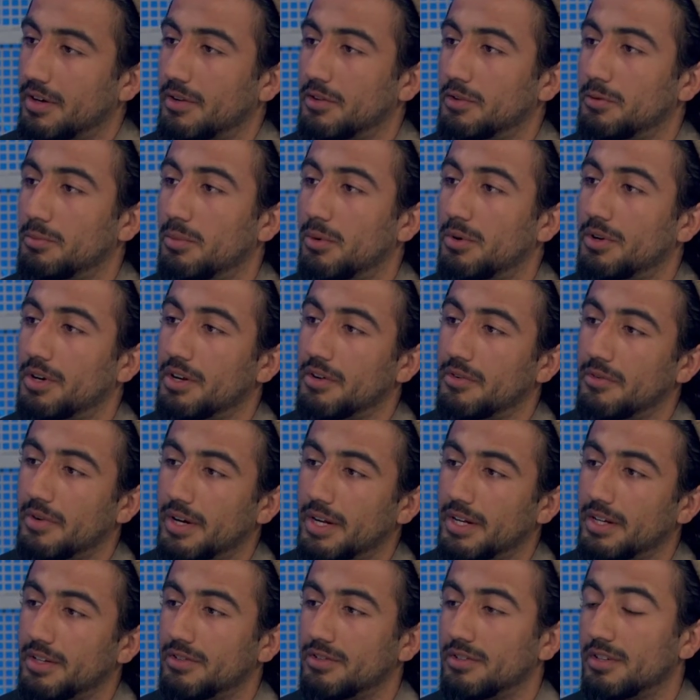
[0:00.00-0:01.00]
I was born and
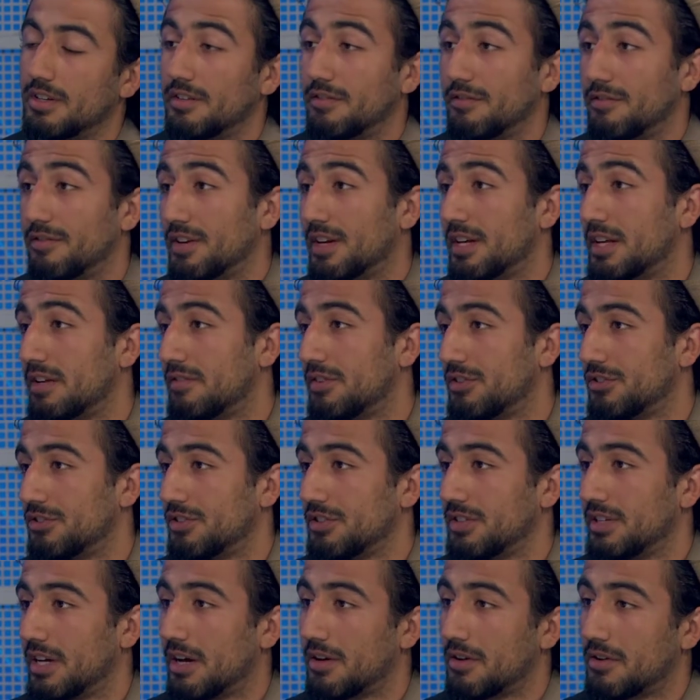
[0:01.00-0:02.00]
raised in Vienna,
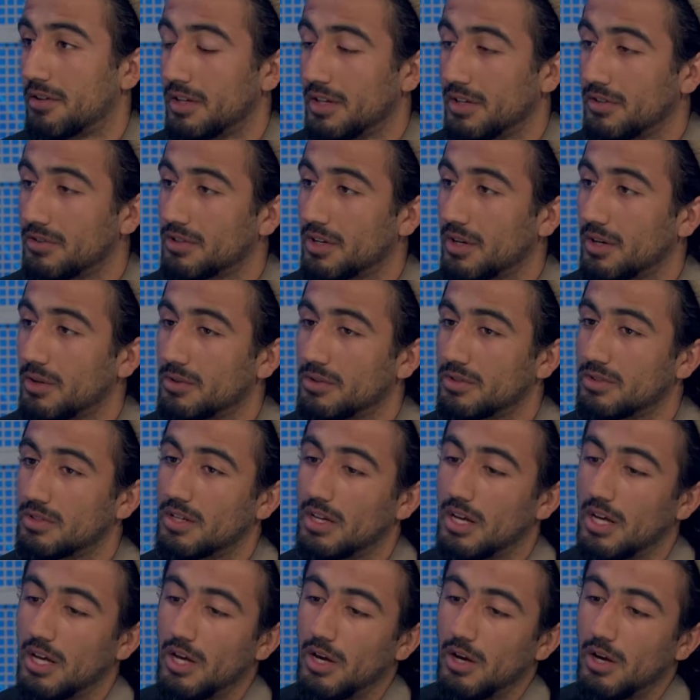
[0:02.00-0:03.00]
Virginia, out on the East Coast
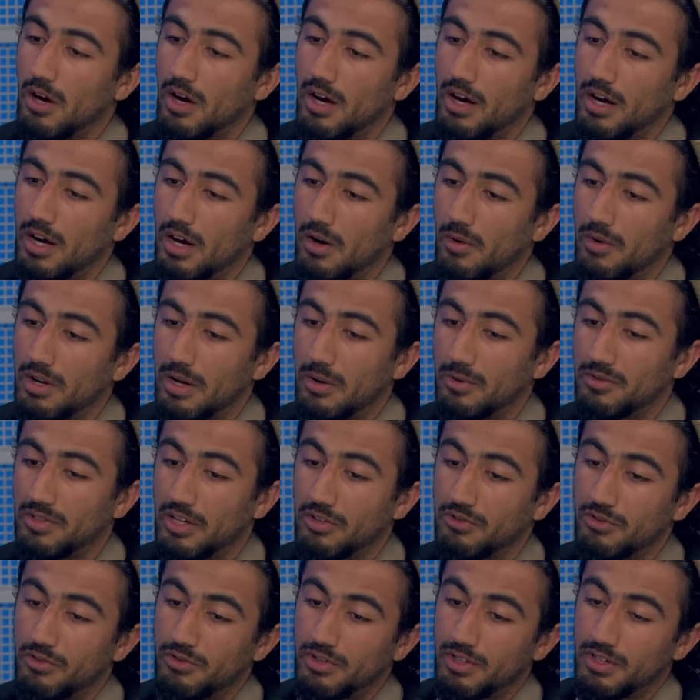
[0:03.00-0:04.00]
uh, when I was
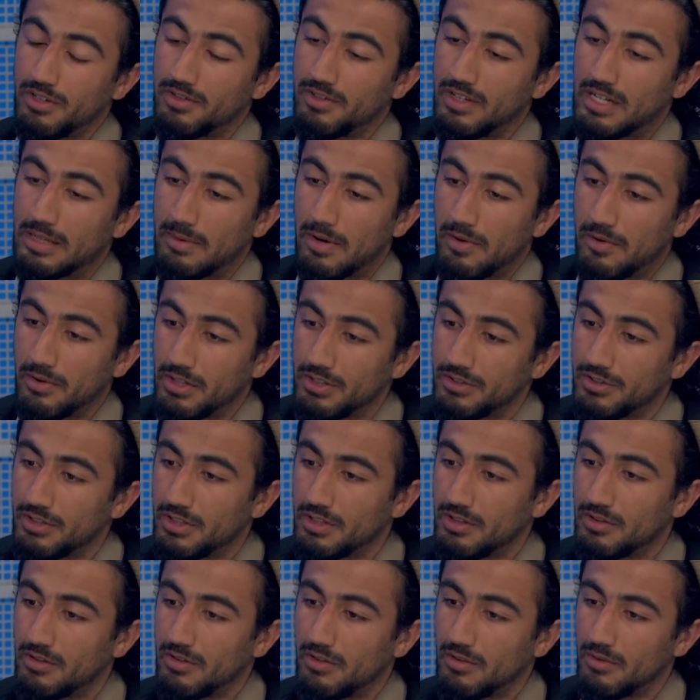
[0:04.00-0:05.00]
interested in studying my
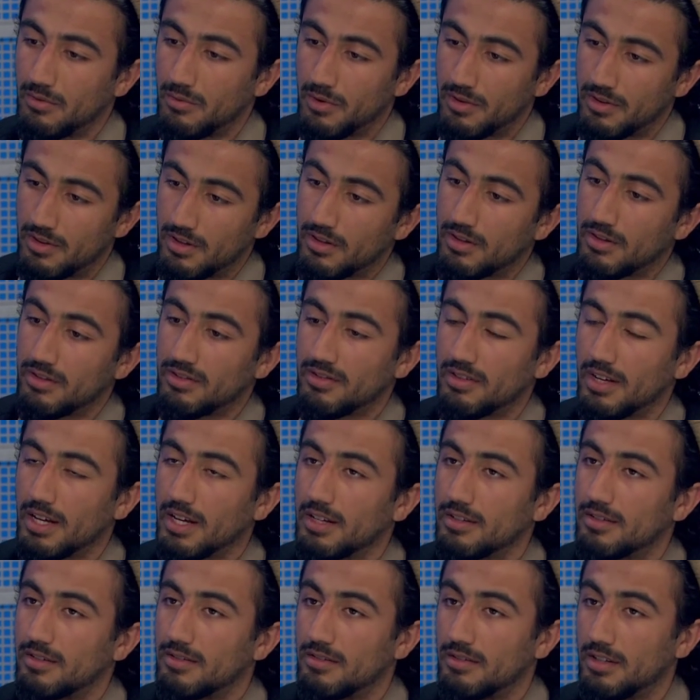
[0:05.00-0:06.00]
religion within the
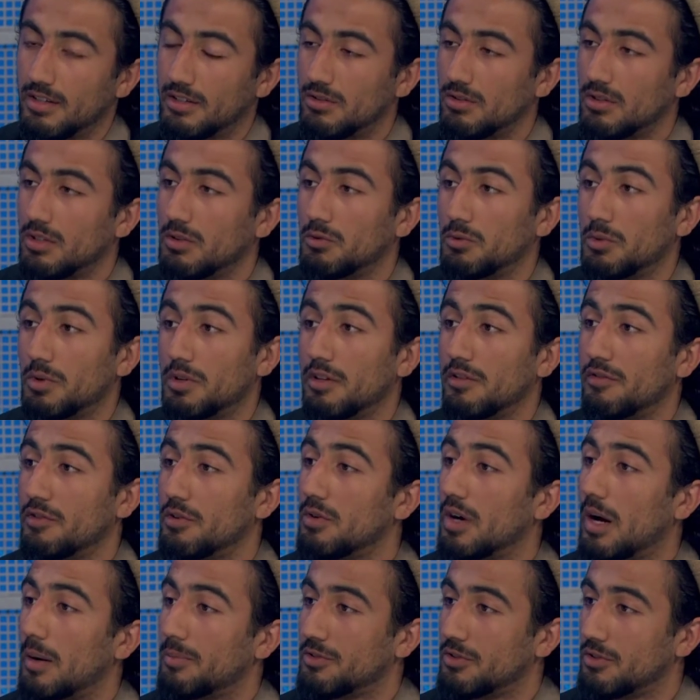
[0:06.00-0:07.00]
States, Zaytuna was one of the
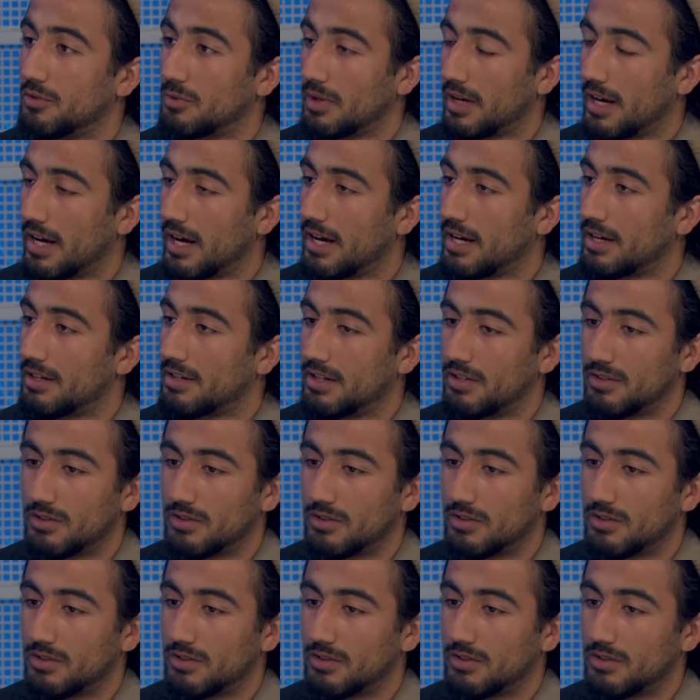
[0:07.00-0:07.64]
few options we had.